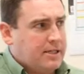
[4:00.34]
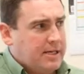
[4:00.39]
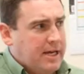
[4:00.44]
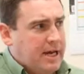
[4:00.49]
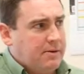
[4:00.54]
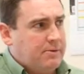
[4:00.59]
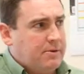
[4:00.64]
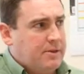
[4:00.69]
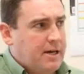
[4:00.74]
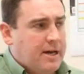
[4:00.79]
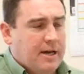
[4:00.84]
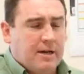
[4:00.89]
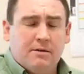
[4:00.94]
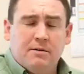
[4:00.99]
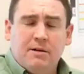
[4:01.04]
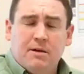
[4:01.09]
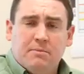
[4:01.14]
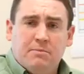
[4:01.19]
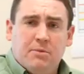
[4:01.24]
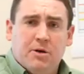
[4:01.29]
down with
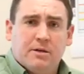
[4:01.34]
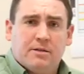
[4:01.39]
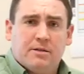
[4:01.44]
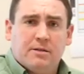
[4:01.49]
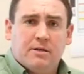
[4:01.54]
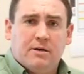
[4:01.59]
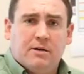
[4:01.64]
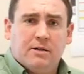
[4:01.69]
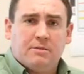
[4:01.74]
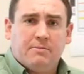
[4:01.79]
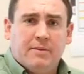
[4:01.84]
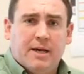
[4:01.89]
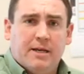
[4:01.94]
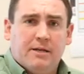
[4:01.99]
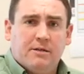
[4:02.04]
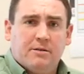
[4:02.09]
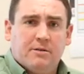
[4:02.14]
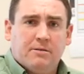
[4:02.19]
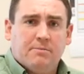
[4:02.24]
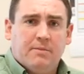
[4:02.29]
our merchandise
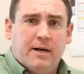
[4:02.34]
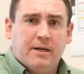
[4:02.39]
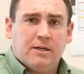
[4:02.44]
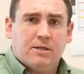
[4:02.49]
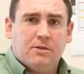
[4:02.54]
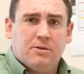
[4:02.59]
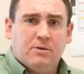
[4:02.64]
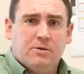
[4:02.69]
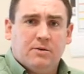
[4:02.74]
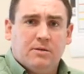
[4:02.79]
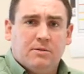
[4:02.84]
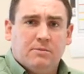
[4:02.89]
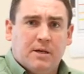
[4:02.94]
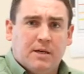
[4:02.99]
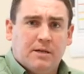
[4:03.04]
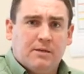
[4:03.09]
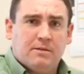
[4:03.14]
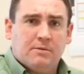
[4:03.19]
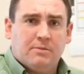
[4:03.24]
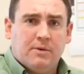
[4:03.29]
manager and make sure that
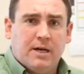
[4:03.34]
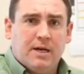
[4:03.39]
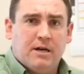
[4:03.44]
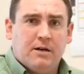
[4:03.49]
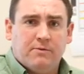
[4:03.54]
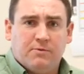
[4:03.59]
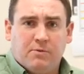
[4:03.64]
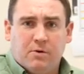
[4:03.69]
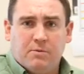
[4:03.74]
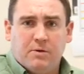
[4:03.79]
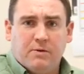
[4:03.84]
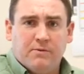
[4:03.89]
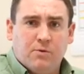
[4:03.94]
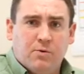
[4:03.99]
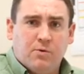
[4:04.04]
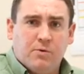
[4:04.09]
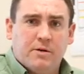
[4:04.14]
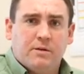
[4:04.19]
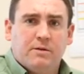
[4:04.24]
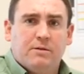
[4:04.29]
he's aware of what we've
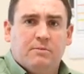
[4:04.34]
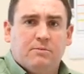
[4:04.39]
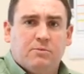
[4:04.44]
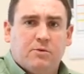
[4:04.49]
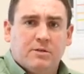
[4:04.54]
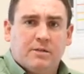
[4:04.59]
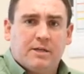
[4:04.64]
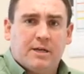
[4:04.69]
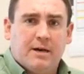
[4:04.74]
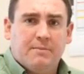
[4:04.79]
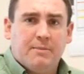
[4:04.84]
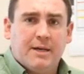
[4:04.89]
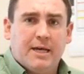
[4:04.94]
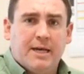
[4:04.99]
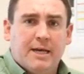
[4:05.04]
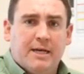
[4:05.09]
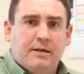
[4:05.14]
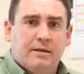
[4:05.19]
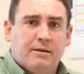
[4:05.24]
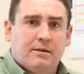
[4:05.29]
ordered and what's coming
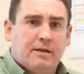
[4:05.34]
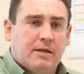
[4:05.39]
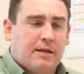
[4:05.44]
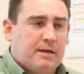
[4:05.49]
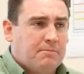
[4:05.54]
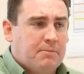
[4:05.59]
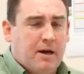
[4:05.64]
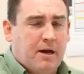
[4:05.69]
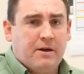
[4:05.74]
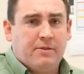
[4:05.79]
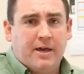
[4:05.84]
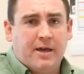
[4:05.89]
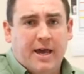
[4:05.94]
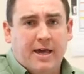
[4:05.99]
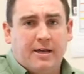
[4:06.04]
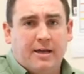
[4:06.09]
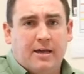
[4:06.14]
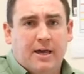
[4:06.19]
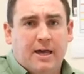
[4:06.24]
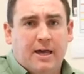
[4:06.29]
in both
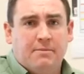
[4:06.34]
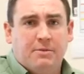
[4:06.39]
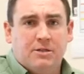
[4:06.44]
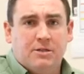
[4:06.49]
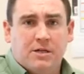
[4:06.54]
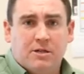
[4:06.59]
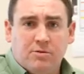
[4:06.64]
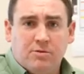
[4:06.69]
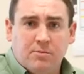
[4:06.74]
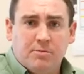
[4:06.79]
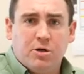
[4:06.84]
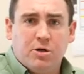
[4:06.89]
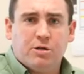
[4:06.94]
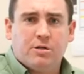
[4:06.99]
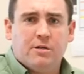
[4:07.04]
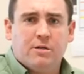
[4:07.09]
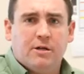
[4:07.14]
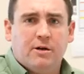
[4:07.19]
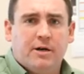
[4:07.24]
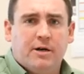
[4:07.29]
ag chem and general
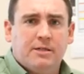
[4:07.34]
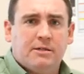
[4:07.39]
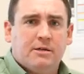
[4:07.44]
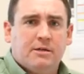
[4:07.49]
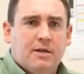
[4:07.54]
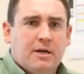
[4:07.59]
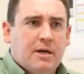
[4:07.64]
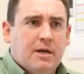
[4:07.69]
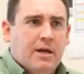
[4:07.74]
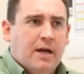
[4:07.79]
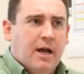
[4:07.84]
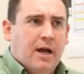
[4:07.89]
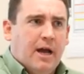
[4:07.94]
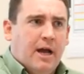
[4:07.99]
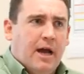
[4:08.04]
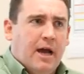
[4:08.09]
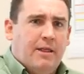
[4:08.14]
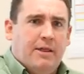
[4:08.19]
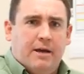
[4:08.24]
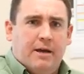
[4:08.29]
merchandise.
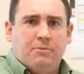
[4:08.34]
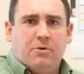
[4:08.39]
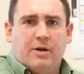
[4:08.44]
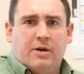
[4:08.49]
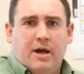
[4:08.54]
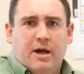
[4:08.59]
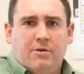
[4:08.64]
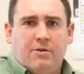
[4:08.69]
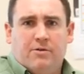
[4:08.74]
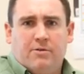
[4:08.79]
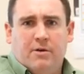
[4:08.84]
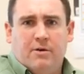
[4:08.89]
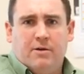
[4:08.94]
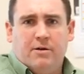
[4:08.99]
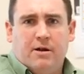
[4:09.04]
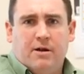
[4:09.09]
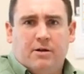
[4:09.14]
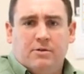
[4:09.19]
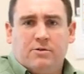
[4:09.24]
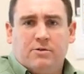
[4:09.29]
And then we'll go through
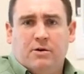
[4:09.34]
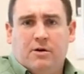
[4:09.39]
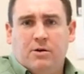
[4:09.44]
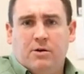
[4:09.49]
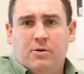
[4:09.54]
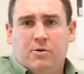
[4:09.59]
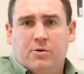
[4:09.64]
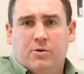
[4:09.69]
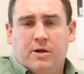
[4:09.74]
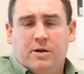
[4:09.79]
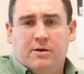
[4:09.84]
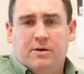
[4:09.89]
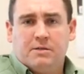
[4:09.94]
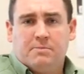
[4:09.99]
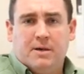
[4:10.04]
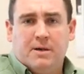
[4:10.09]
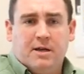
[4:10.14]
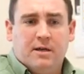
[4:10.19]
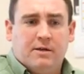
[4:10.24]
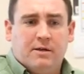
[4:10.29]
and I'll try and
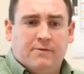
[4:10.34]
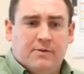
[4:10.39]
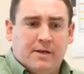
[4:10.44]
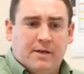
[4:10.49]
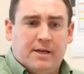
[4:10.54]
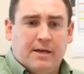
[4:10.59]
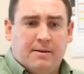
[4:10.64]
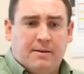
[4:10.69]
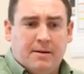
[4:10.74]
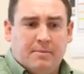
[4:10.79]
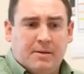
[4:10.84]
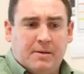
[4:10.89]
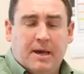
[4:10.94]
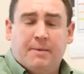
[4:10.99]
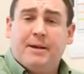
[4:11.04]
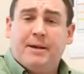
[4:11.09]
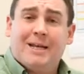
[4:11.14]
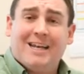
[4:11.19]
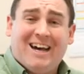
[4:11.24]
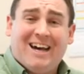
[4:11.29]
organise meetings for the
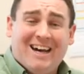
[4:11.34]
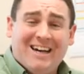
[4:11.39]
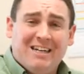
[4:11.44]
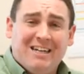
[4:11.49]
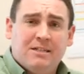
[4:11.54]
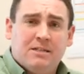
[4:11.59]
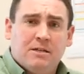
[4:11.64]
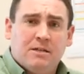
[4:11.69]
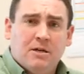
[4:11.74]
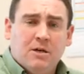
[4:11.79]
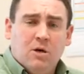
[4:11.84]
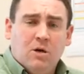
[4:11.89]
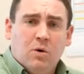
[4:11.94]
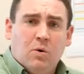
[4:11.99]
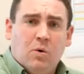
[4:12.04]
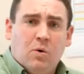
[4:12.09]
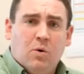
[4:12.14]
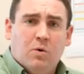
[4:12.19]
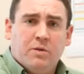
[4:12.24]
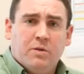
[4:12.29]
upcoming days
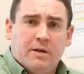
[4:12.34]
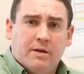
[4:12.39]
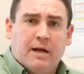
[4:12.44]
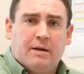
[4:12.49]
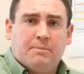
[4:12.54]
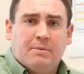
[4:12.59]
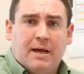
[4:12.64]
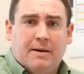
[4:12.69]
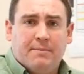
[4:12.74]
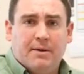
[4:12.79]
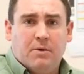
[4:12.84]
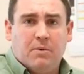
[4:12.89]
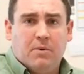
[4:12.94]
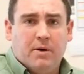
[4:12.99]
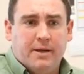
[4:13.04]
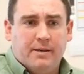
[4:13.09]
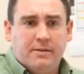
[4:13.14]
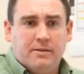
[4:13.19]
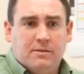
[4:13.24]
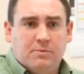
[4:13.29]
or the upcoming
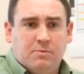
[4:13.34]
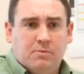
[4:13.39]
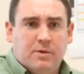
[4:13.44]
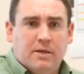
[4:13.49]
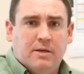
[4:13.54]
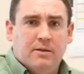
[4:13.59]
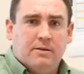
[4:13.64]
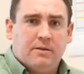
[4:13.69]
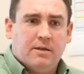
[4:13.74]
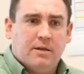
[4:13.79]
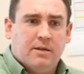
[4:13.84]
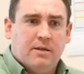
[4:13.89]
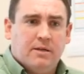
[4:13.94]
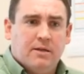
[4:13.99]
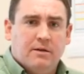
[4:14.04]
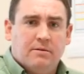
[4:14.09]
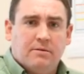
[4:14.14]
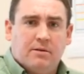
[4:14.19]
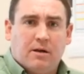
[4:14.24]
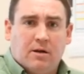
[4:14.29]
weeks with
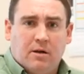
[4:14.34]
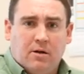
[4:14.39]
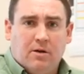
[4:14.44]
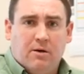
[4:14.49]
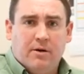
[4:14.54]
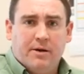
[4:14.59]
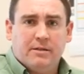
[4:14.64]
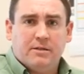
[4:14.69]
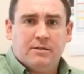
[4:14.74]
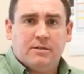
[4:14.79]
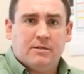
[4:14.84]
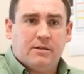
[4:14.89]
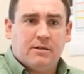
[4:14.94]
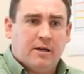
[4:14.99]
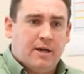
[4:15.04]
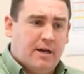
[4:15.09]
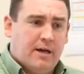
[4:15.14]
either clients